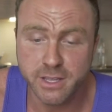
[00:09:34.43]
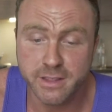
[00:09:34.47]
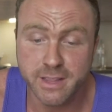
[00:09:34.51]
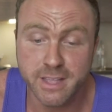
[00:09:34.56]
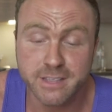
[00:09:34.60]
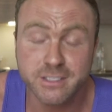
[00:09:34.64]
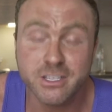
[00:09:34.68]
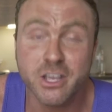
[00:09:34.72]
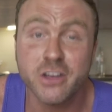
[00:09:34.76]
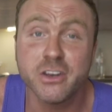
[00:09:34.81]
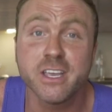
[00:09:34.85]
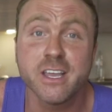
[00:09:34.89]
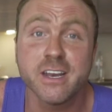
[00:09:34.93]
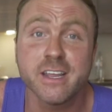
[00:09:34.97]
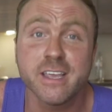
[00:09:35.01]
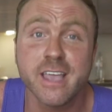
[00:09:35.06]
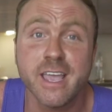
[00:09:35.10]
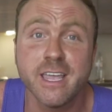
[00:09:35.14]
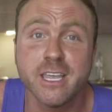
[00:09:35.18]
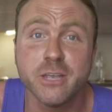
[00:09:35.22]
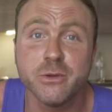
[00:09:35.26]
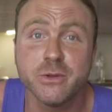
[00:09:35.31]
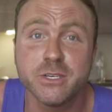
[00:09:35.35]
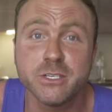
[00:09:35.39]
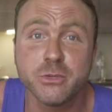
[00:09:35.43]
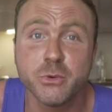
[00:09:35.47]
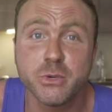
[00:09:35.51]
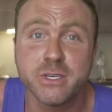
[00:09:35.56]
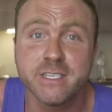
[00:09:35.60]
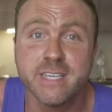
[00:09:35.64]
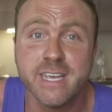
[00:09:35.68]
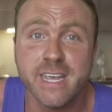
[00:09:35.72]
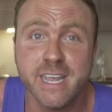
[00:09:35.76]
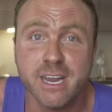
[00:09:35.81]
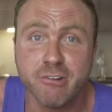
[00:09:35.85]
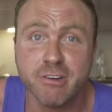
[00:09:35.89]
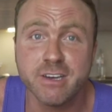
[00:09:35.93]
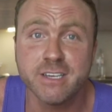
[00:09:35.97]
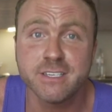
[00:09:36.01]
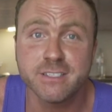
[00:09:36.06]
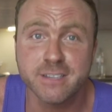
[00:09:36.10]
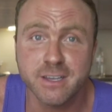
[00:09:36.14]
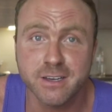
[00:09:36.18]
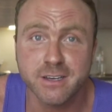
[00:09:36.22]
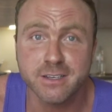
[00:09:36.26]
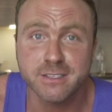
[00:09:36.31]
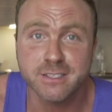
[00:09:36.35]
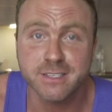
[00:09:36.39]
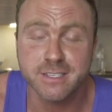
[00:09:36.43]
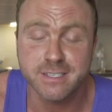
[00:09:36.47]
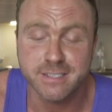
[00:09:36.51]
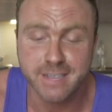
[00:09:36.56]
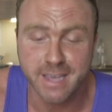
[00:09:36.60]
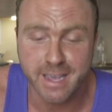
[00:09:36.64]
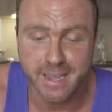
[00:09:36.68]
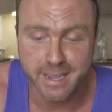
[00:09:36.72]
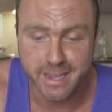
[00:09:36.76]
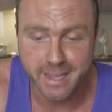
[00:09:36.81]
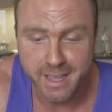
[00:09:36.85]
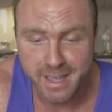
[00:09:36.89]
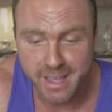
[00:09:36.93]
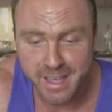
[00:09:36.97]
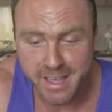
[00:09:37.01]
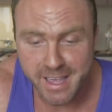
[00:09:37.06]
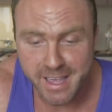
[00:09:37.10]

and that's only going to get you into a teary start to the day